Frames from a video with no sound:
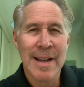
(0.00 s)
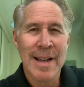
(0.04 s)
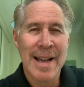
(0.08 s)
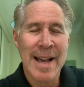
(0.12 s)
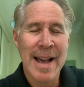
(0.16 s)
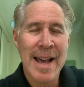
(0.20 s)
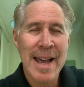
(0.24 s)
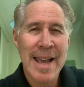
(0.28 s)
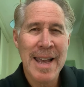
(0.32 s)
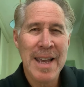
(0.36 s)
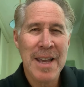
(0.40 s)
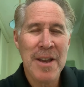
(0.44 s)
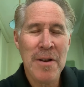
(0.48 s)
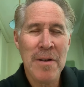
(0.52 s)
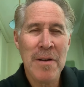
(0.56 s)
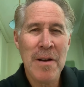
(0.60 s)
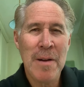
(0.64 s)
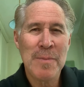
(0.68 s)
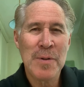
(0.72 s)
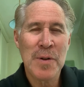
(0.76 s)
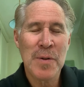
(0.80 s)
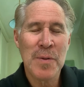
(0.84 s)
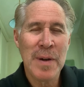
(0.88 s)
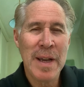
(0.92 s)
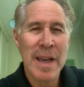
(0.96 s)
Hey, Hugh
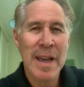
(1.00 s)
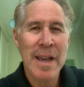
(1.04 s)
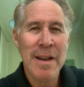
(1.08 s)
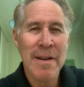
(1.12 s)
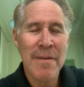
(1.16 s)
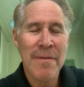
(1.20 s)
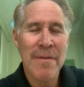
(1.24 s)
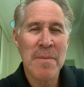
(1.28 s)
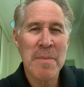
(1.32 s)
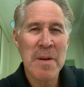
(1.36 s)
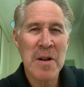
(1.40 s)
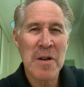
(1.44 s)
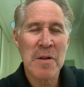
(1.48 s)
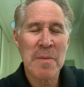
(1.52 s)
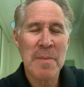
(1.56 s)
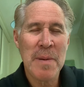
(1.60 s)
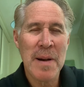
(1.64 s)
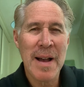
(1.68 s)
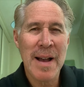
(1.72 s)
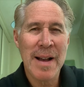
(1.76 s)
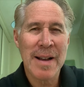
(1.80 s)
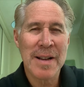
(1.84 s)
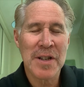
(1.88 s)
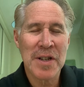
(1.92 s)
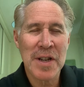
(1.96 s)
Lopdell here from Oak
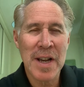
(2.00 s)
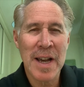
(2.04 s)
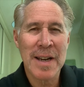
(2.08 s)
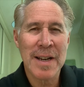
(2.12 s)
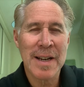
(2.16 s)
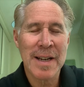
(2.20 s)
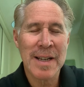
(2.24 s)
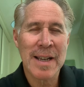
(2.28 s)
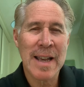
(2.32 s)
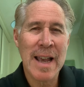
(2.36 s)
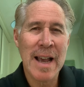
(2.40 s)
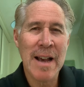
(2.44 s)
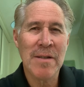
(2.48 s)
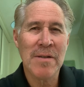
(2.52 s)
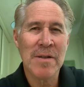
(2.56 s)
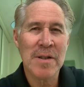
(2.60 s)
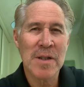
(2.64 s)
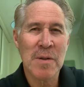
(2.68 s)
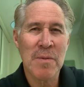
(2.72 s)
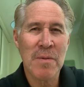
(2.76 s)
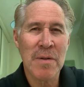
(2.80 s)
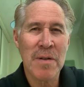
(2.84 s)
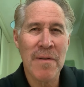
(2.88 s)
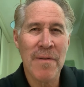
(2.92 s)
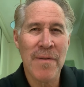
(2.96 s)
Park Chartered
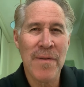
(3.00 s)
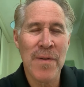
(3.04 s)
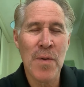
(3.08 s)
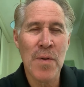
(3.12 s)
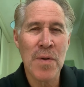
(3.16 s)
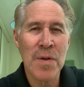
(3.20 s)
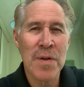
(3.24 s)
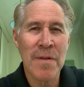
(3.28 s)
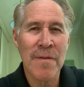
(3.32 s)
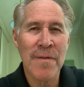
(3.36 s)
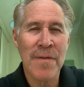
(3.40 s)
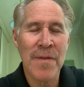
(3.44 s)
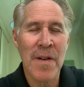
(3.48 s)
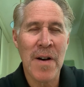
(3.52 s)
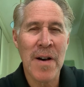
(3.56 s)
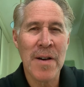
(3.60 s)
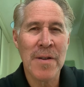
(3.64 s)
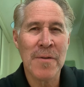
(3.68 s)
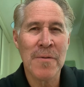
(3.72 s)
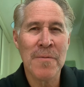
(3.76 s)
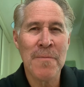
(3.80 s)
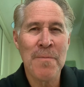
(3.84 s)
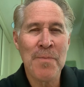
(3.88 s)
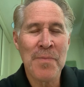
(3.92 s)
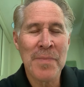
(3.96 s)
Accountants with the fourth and
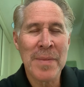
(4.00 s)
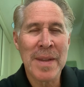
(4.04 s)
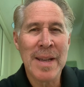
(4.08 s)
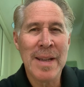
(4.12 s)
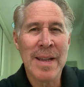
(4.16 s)
final